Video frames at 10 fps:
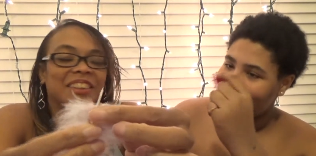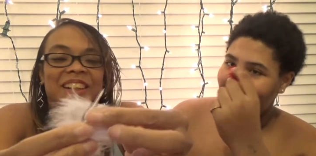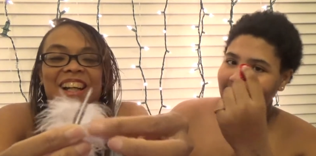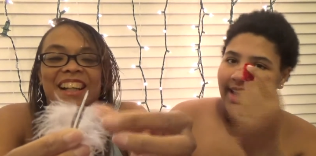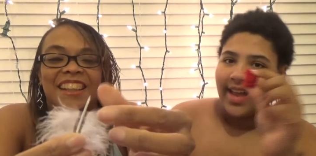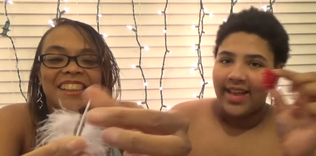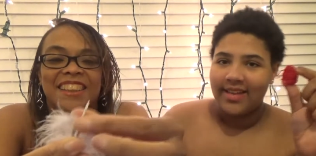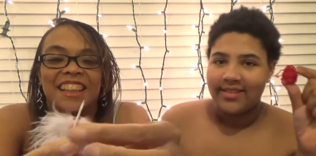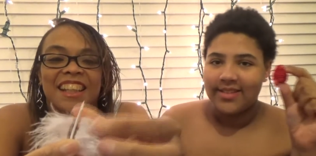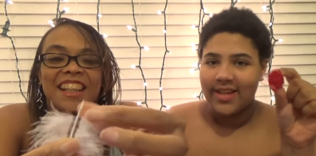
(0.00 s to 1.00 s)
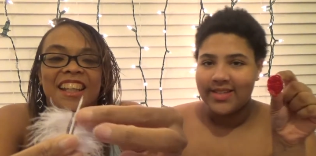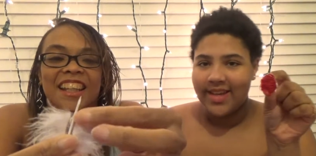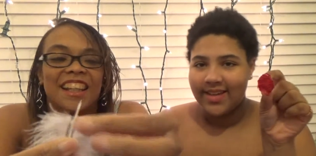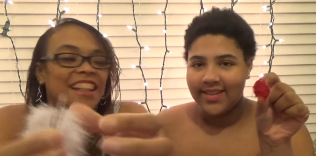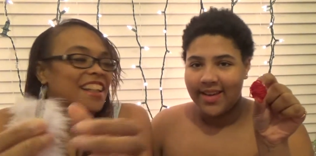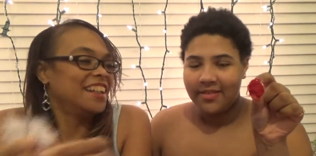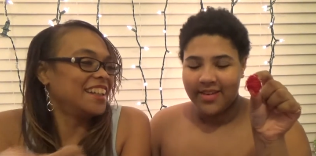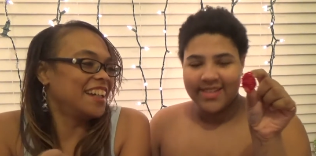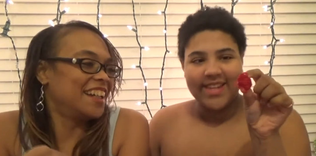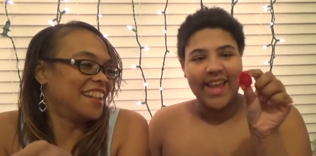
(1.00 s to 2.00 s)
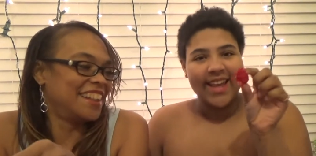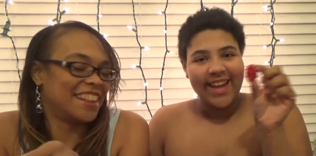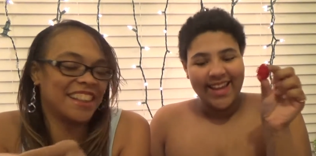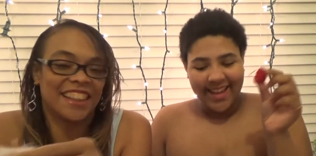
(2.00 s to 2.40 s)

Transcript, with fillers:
Speaker 1: oh gosh it was all tangled I fixed it